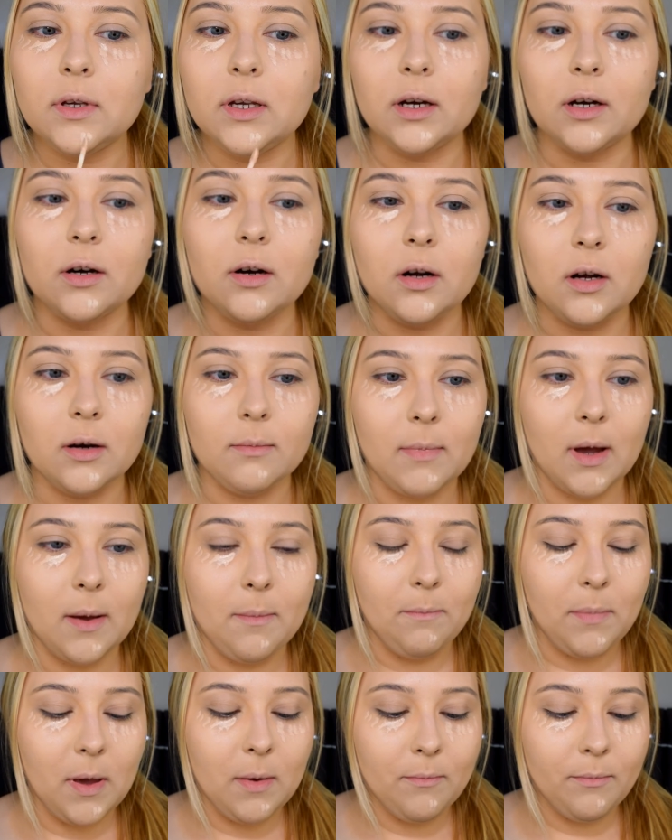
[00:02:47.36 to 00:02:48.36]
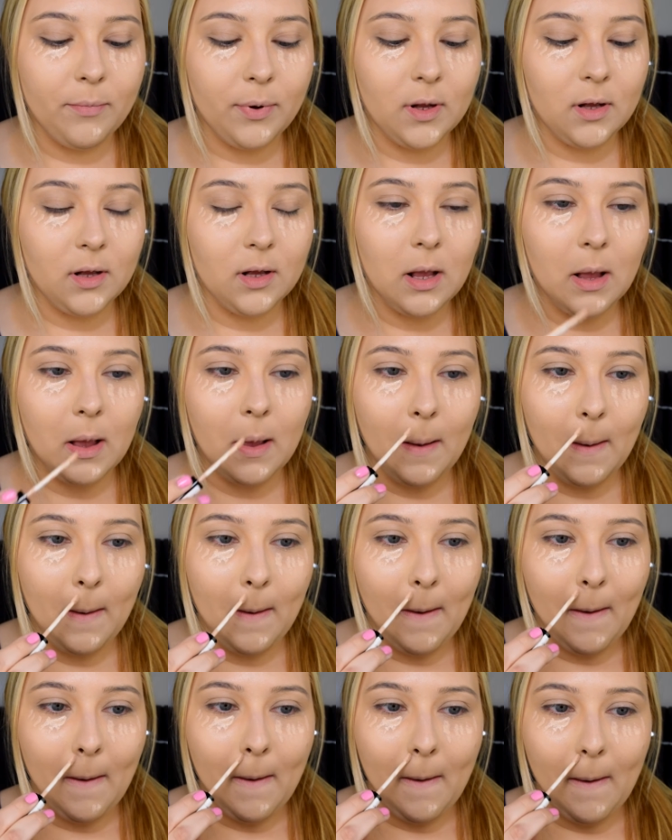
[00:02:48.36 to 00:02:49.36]
here on my pimple
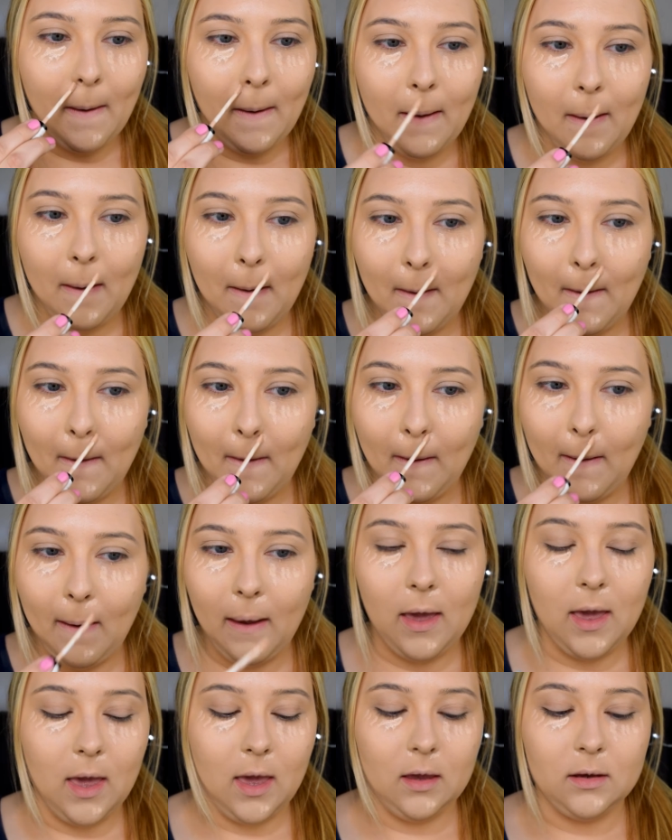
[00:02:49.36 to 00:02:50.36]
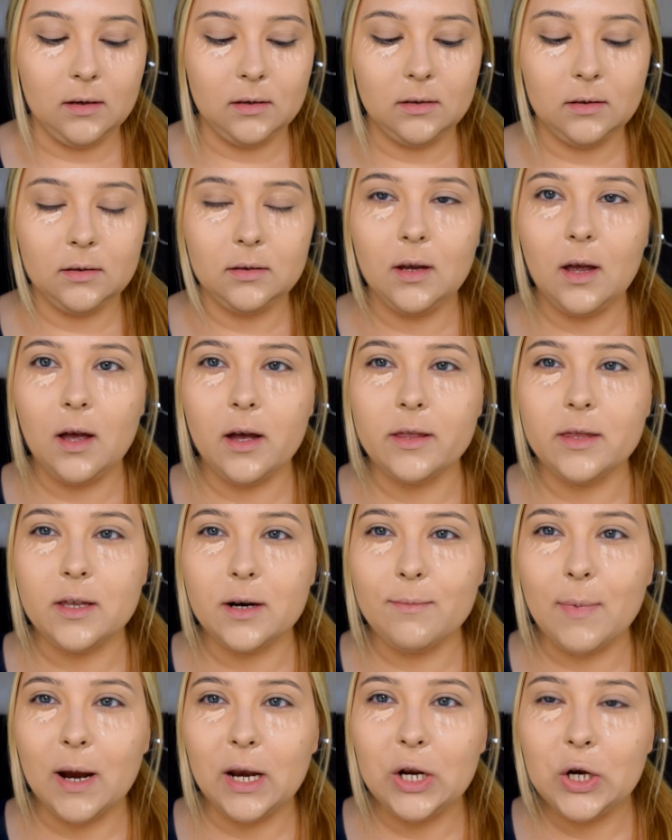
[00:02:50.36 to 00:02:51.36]
and
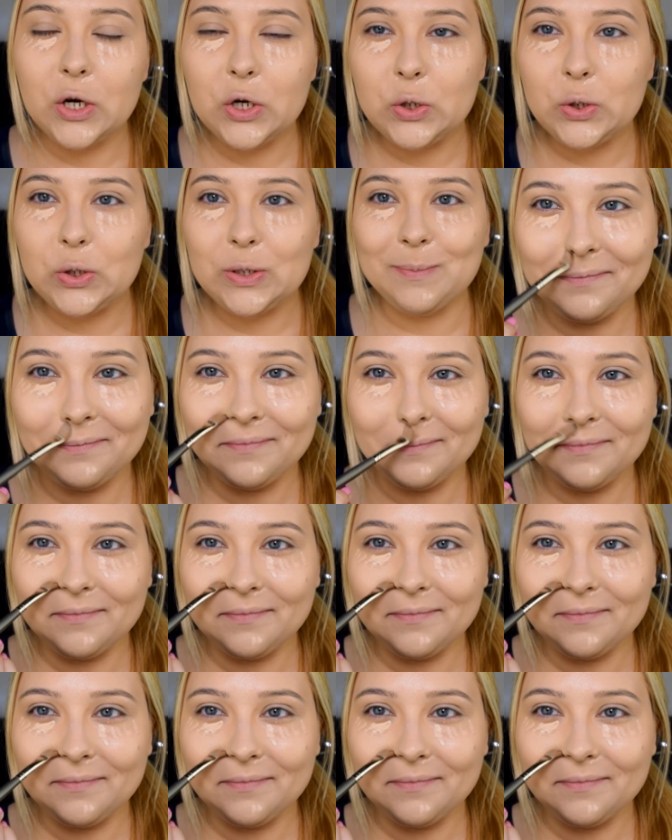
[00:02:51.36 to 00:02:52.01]
under my nose.